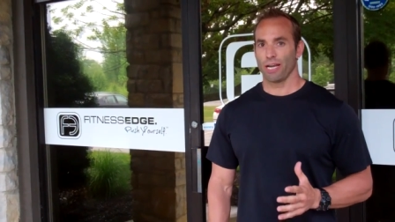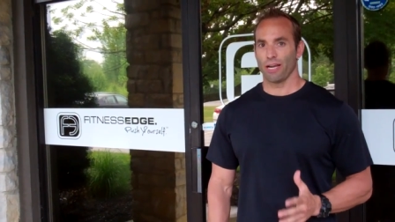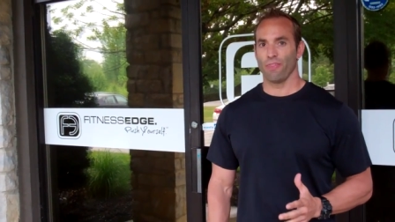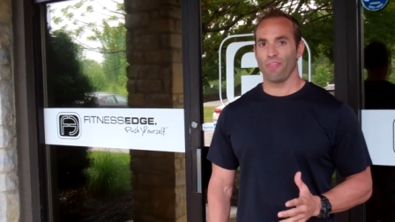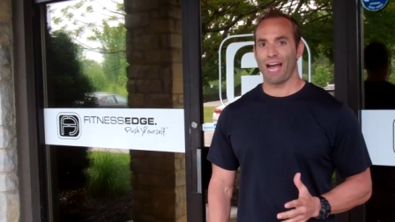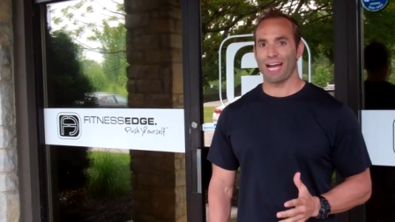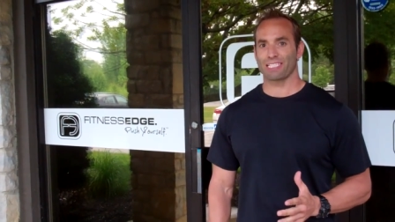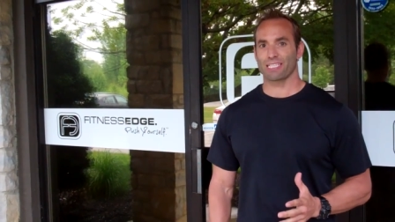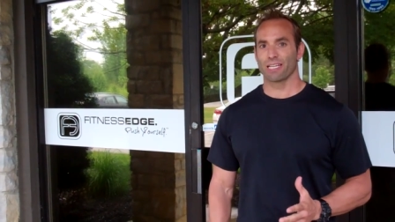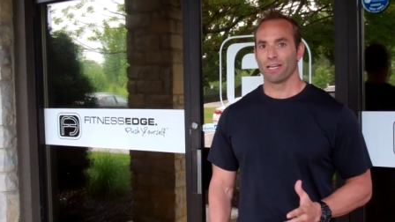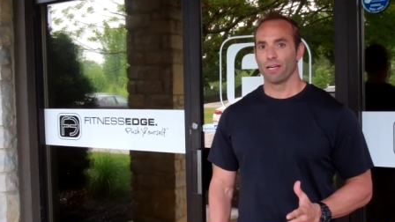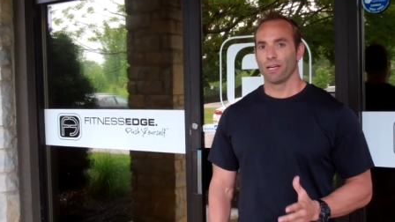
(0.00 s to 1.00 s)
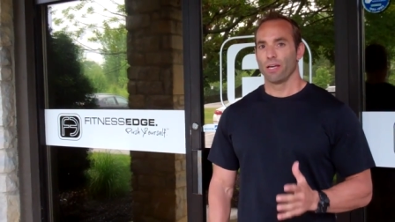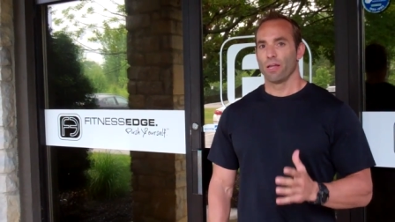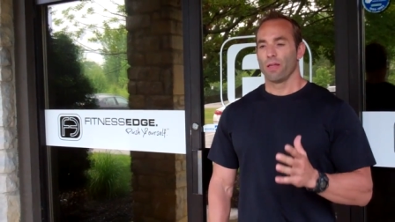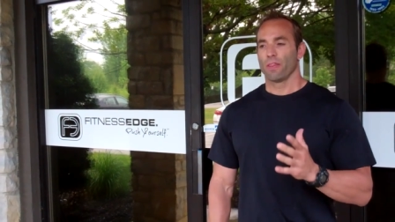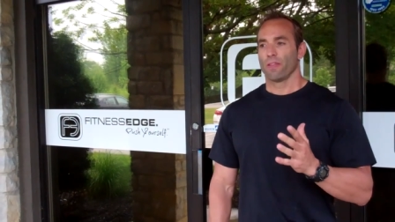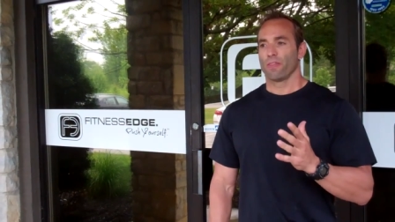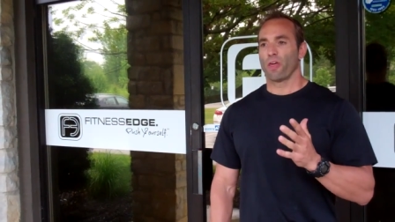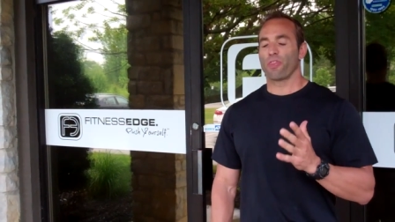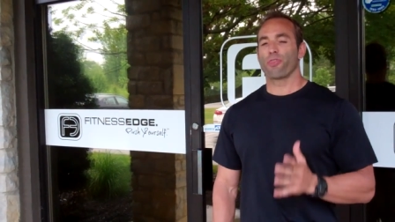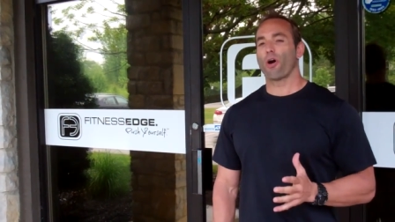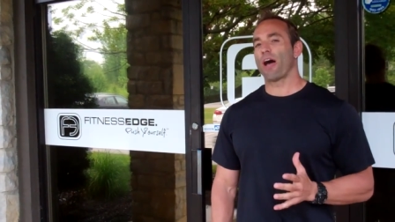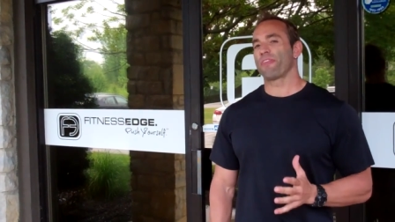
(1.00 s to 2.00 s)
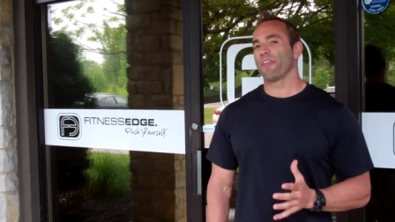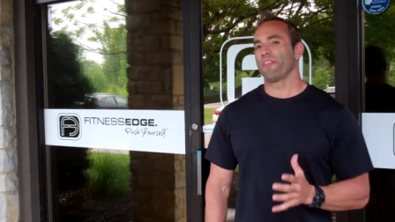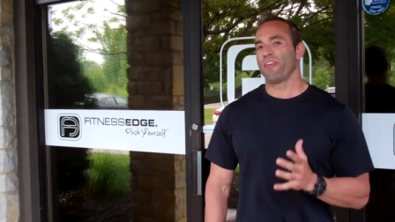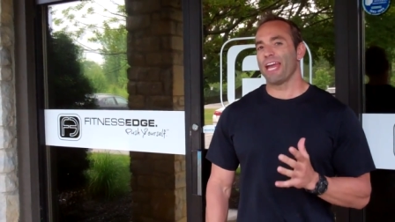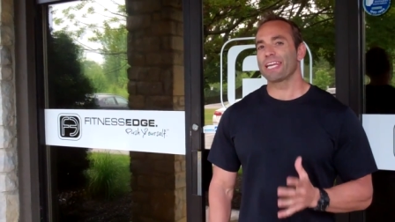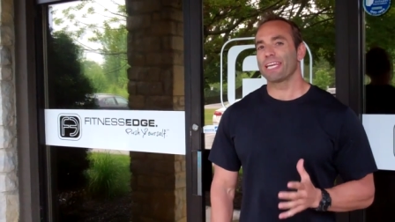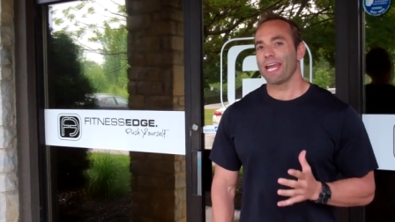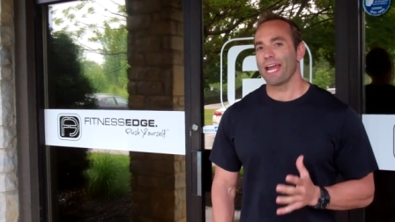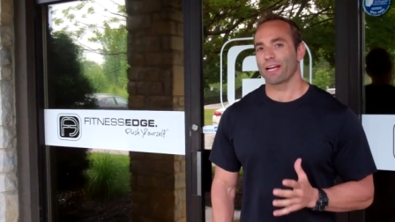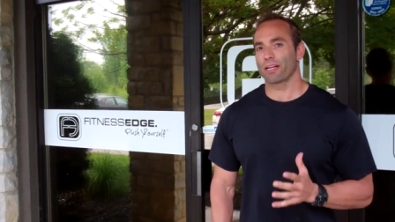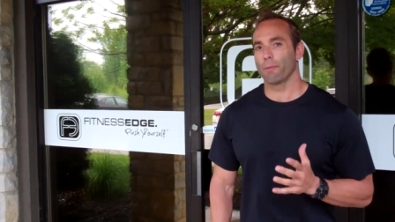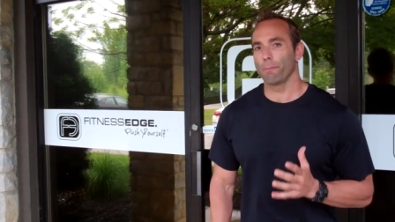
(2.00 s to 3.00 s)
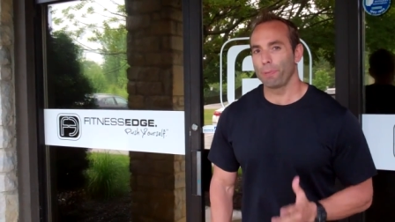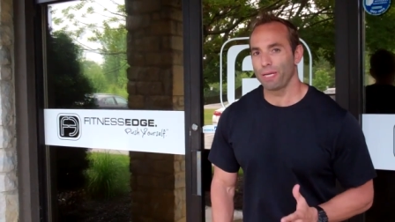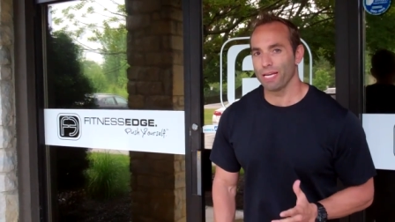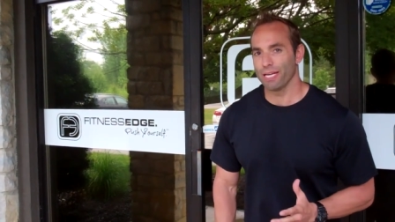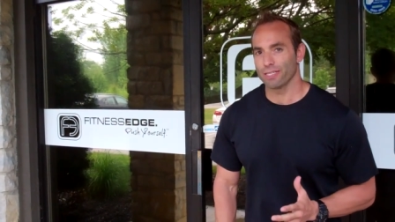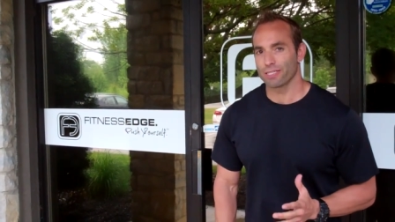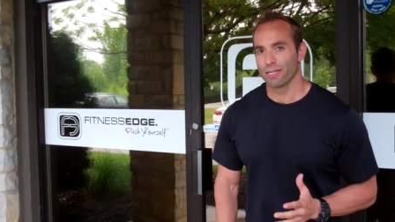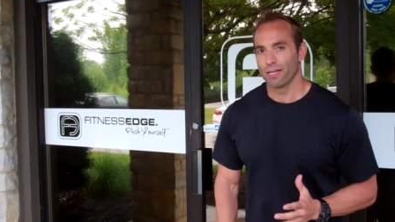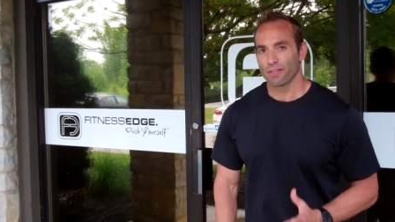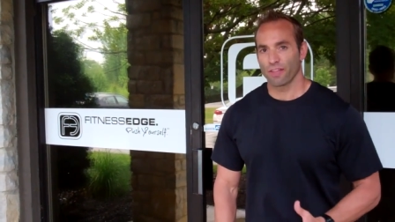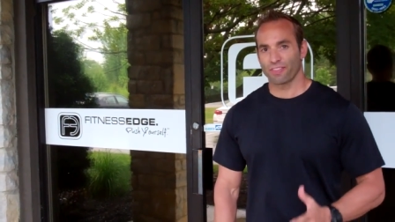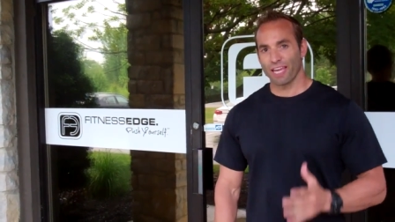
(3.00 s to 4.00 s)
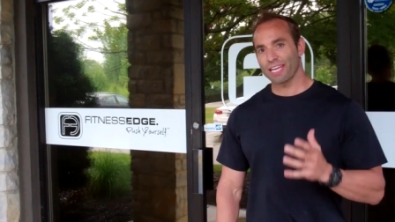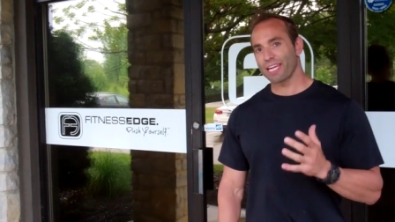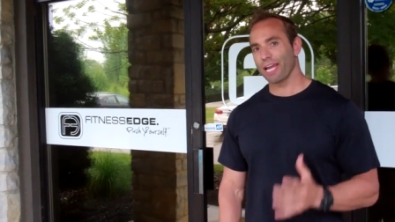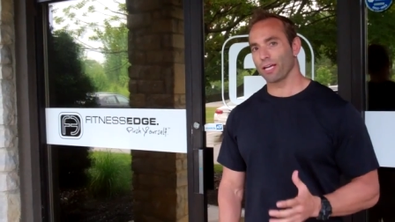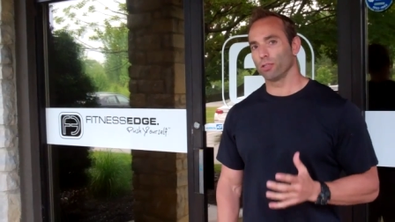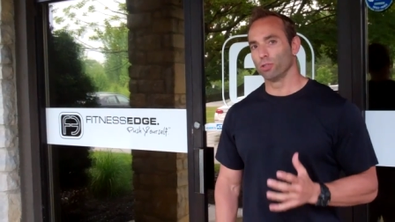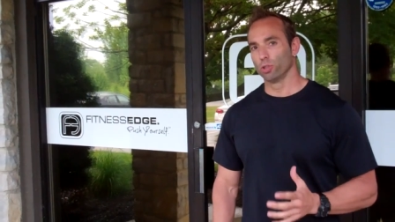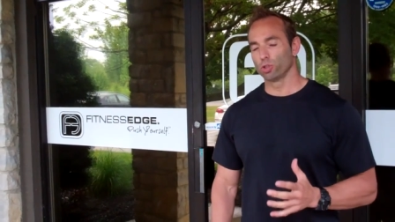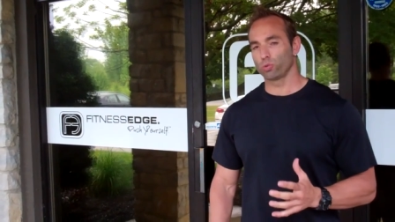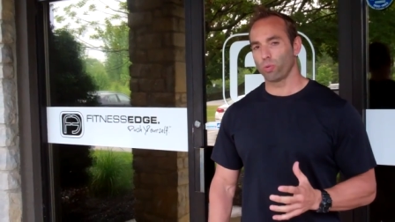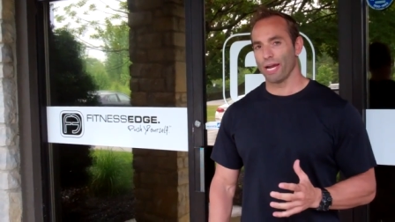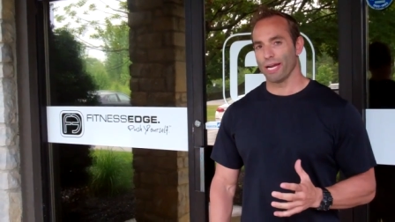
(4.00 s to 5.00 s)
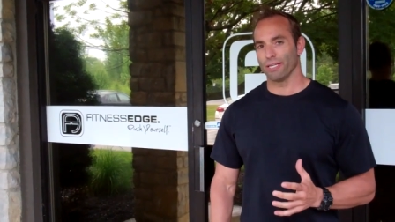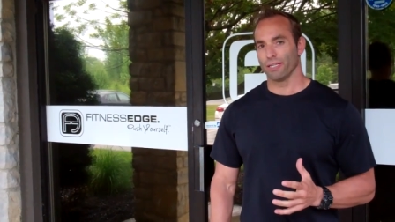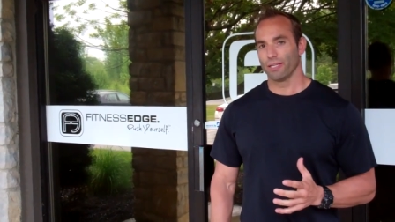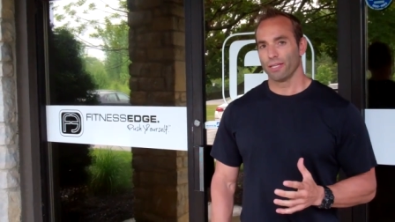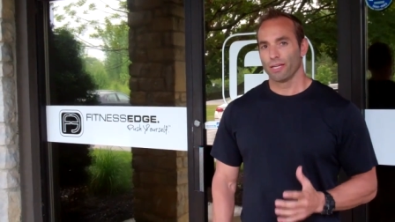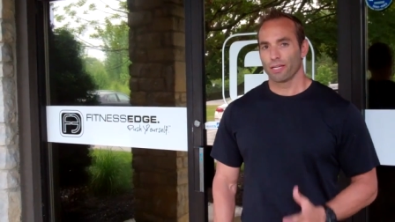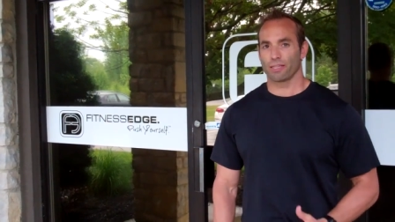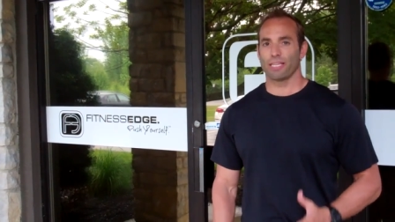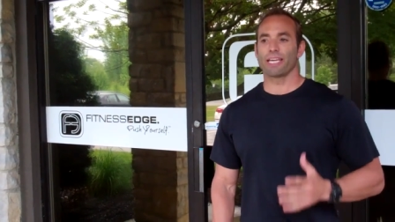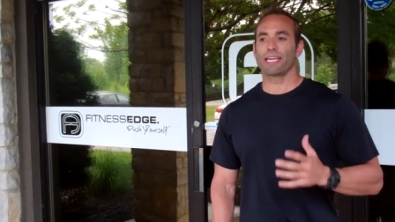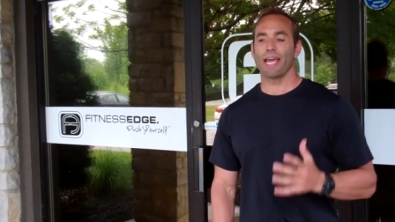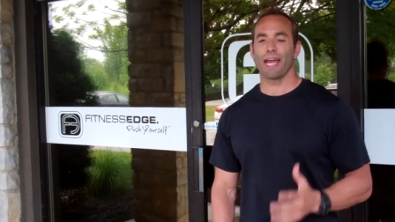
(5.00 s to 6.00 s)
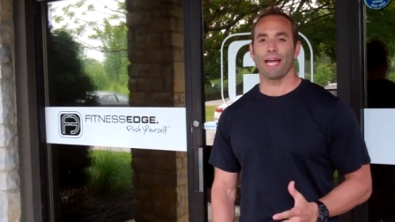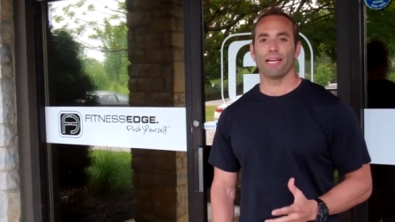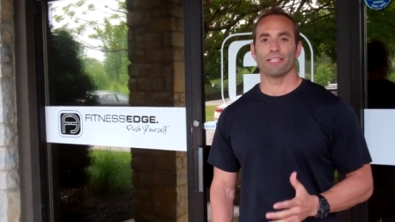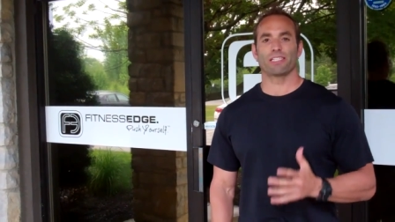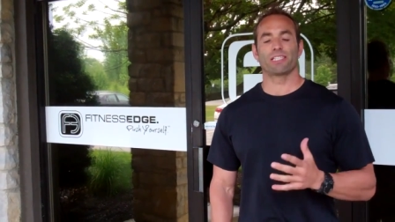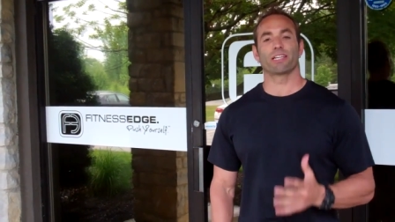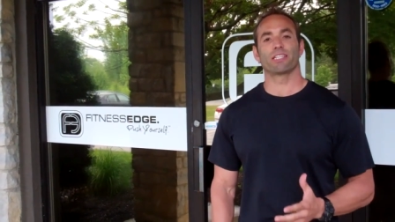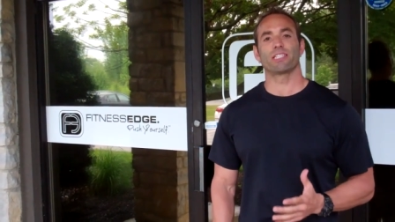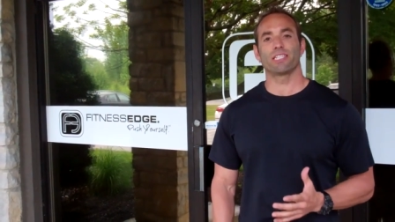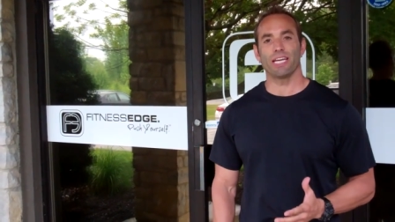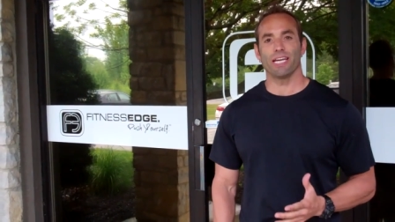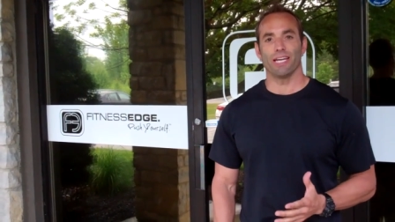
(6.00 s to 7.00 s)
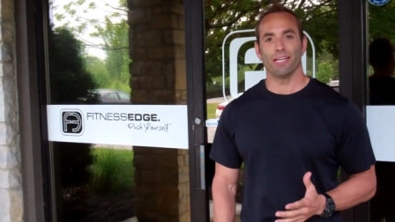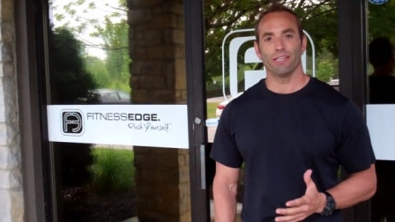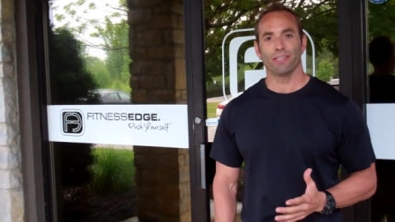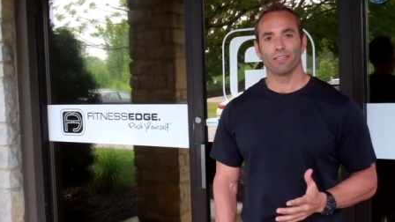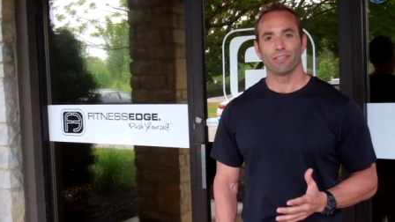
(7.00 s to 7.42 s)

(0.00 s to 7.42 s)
And that's the thought that they can't compete, that they can't lose weight, that they can't succeed